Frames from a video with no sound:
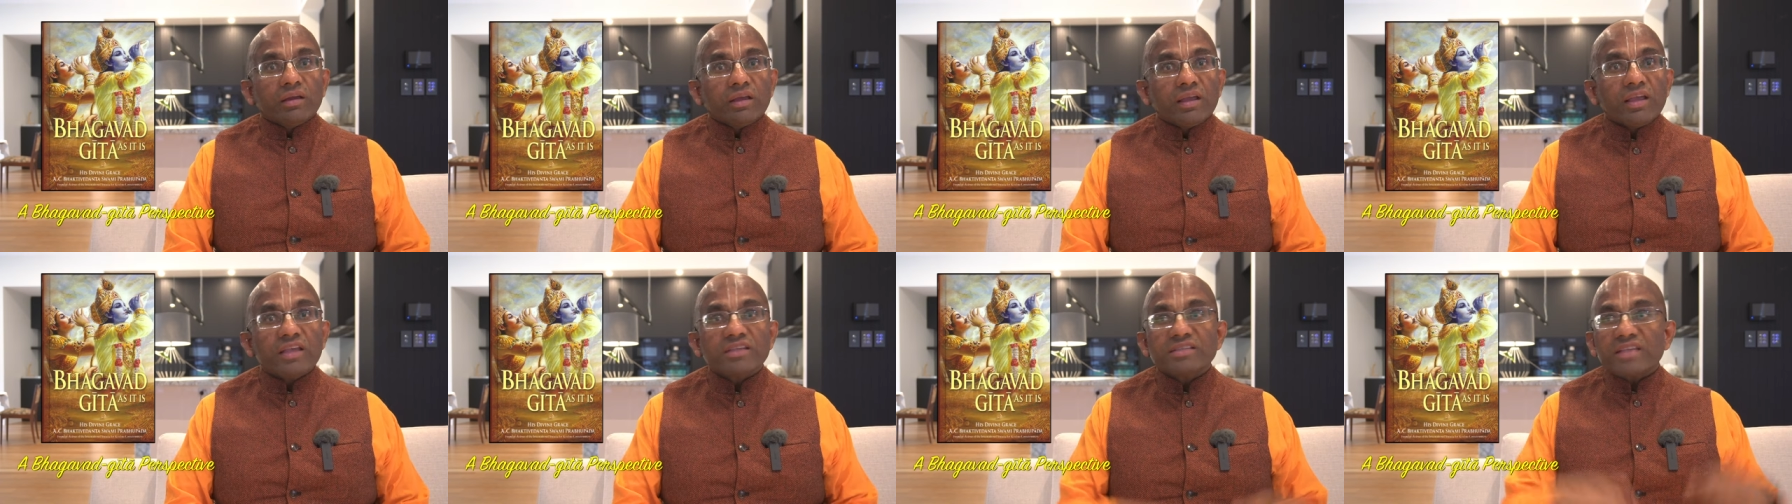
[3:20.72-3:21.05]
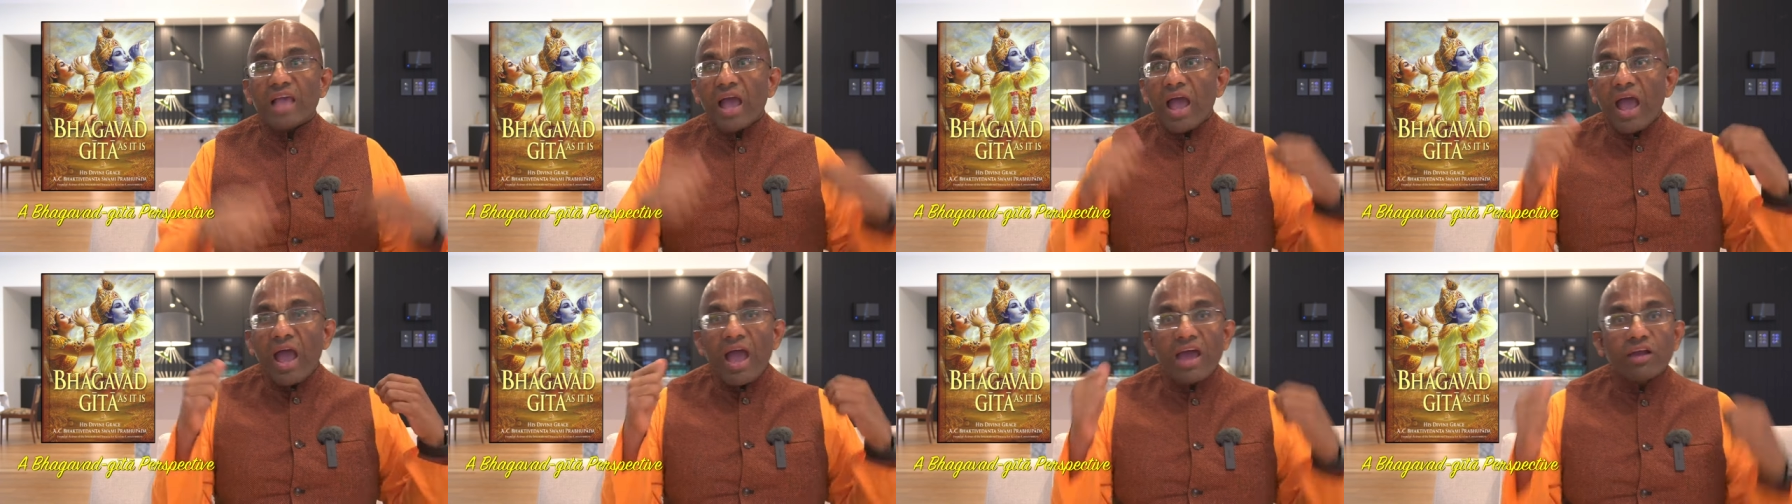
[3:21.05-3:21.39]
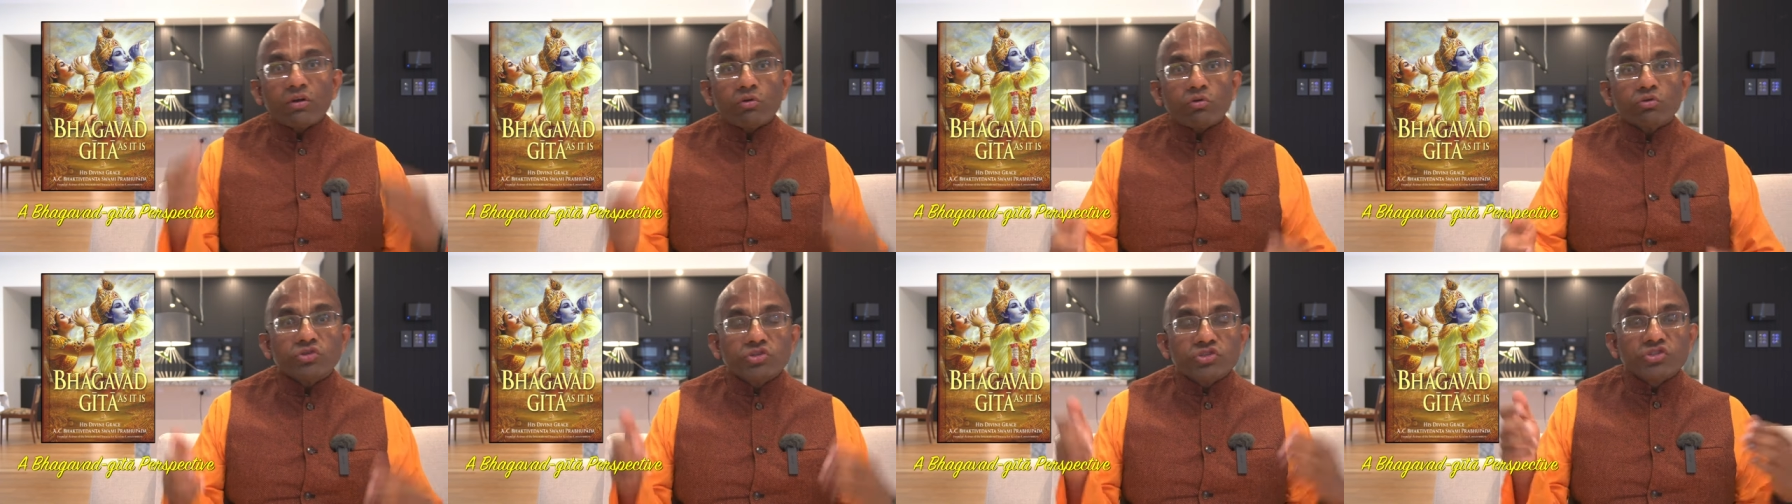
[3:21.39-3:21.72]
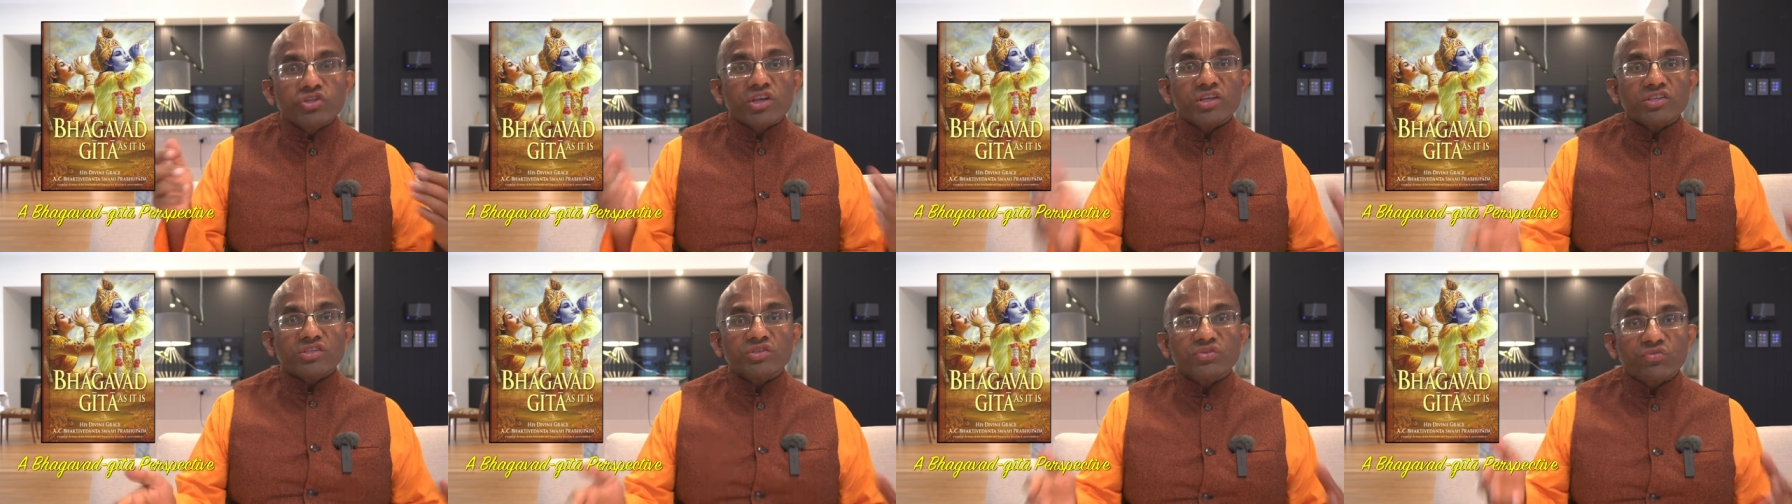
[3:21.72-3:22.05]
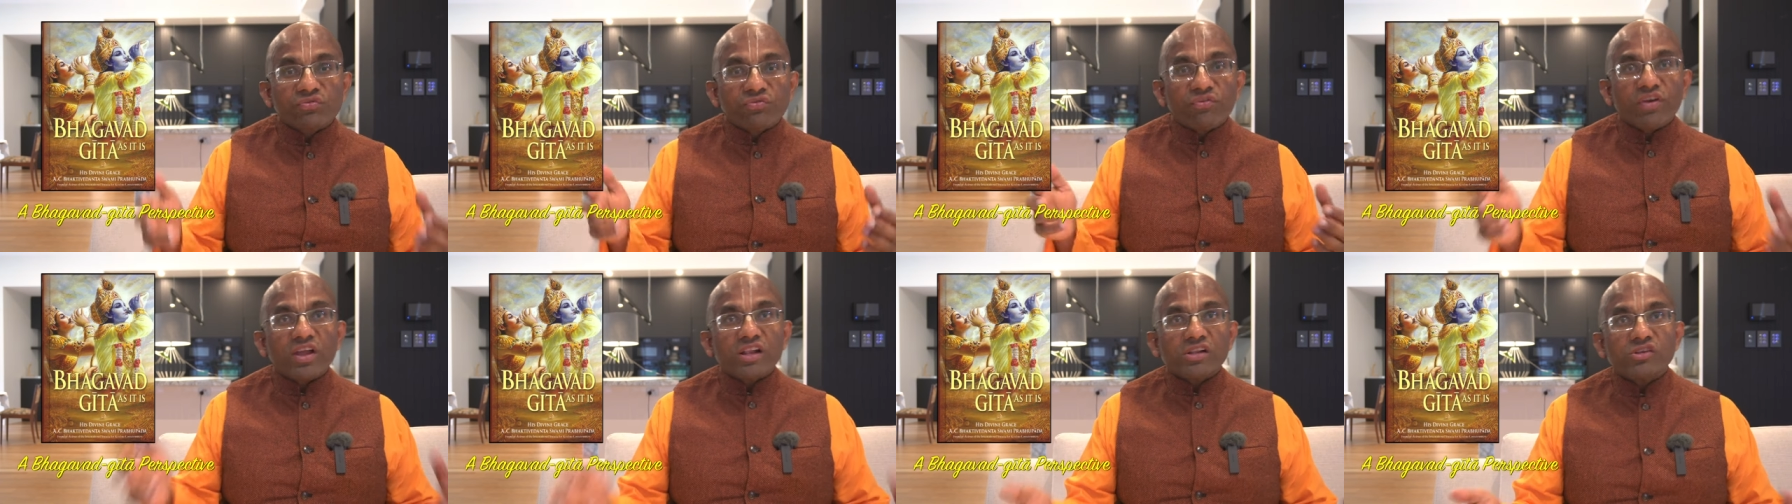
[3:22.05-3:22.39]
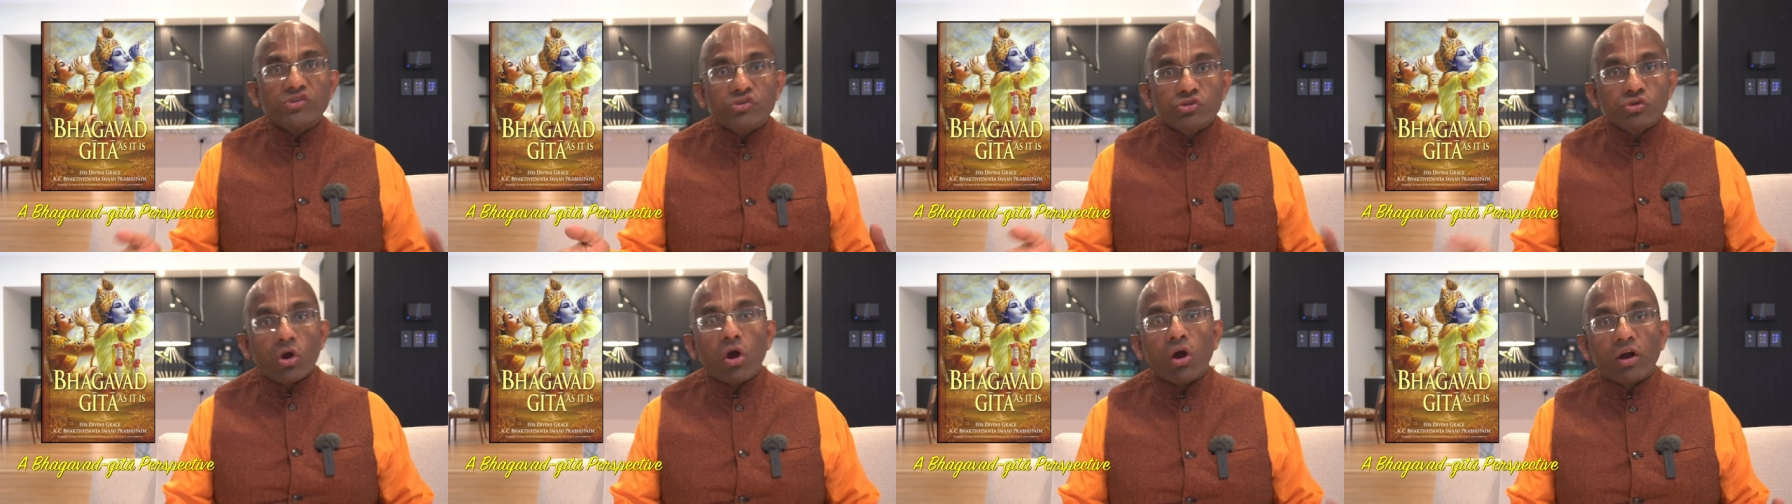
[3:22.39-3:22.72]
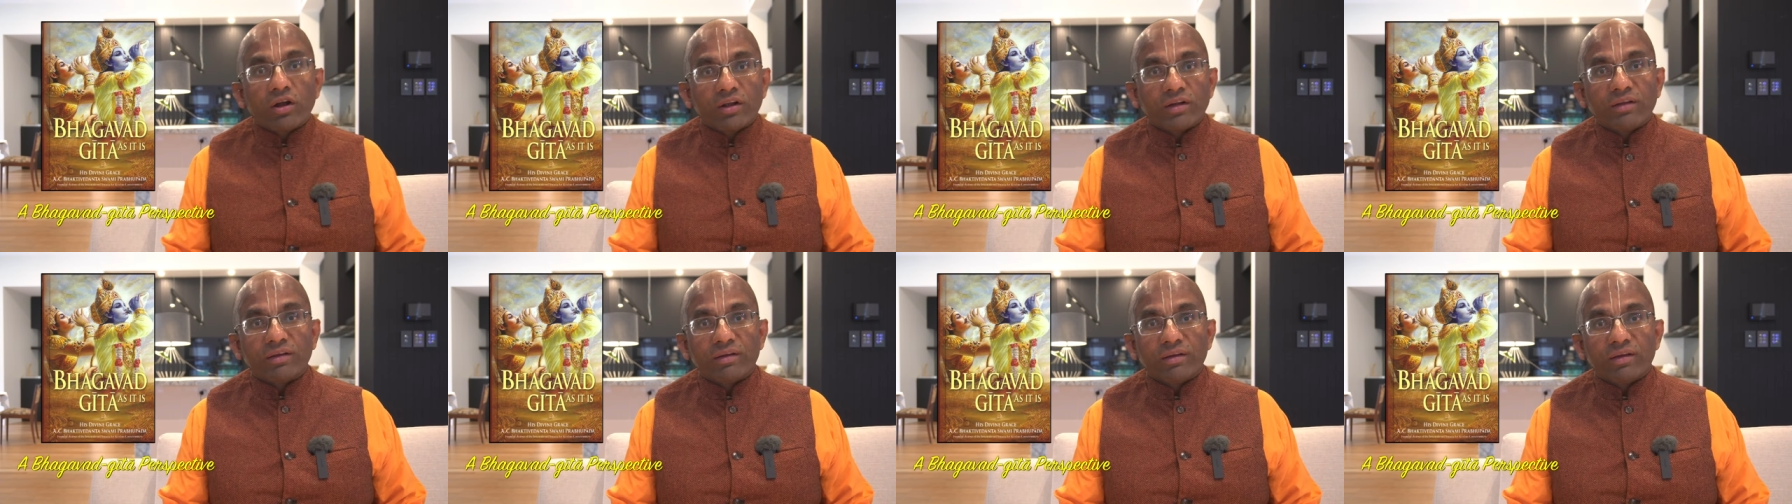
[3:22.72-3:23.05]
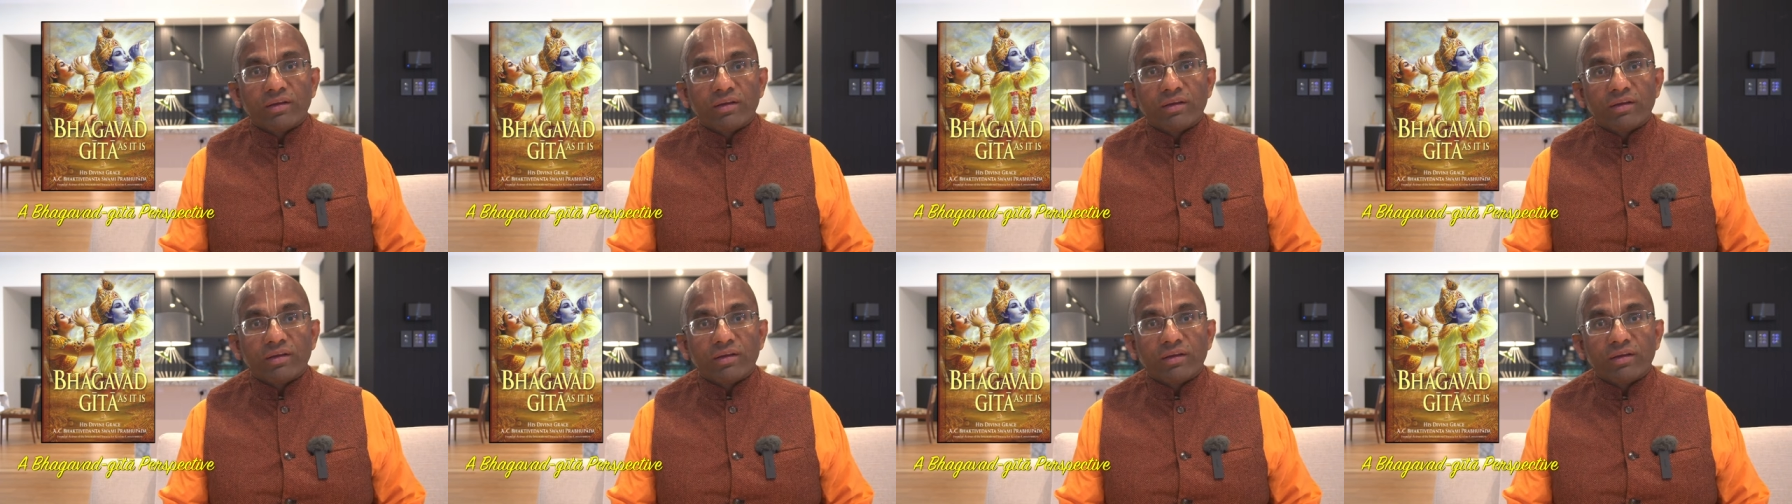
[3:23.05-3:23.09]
his arrows just fell short